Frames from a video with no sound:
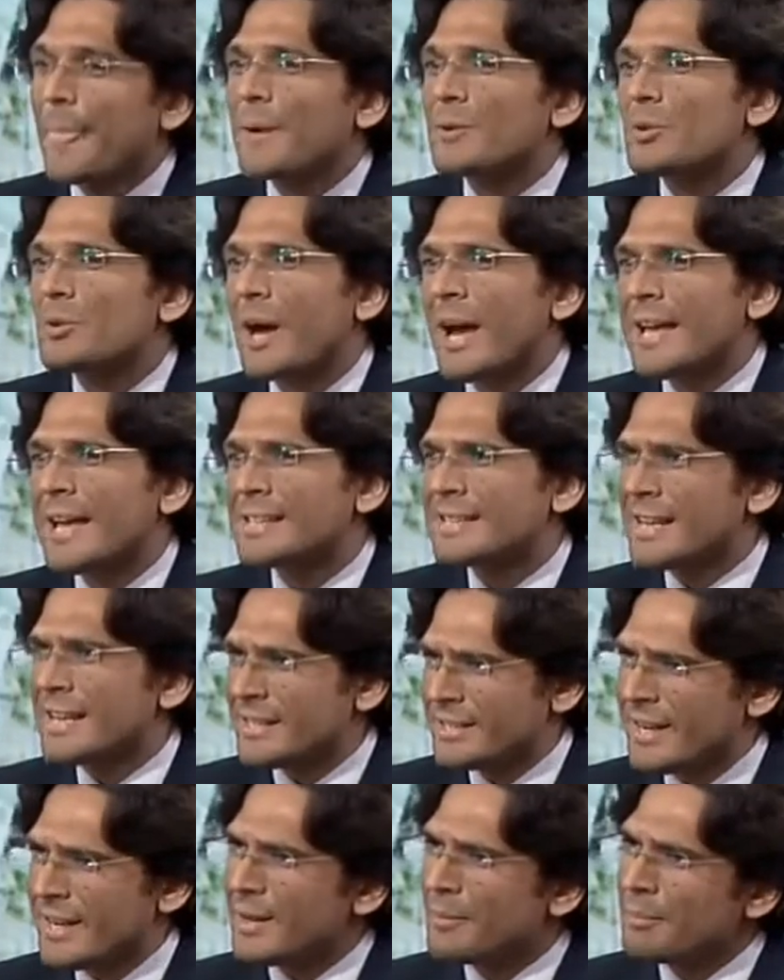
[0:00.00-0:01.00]
So as the
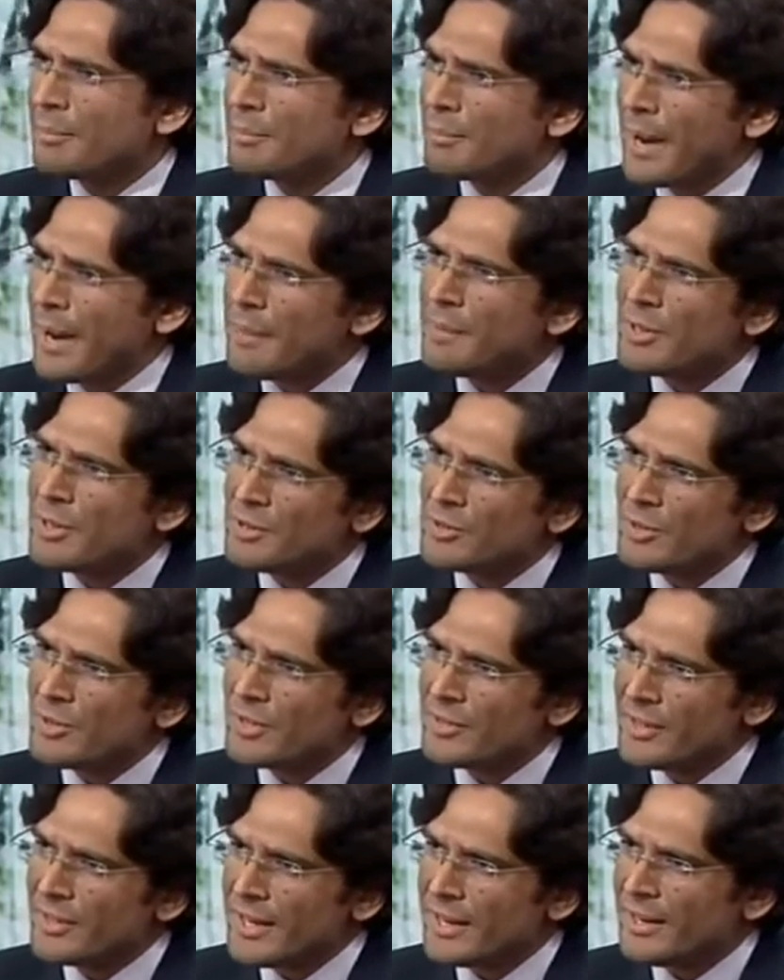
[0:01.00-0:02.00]
interim Prime Minister
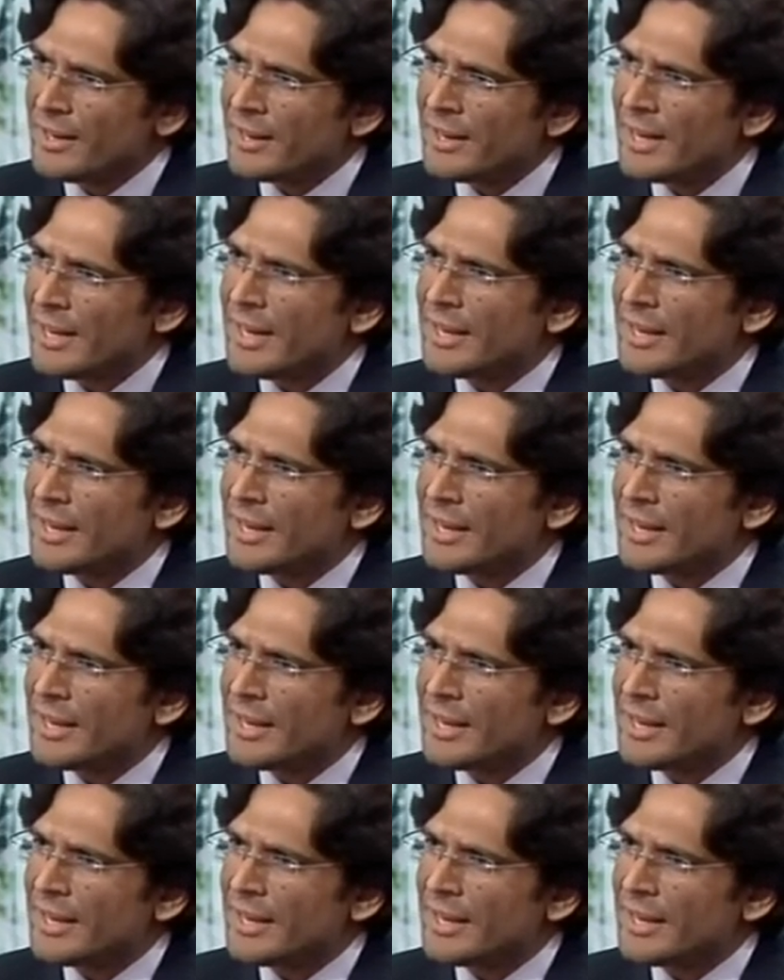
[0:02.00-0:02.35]
is here,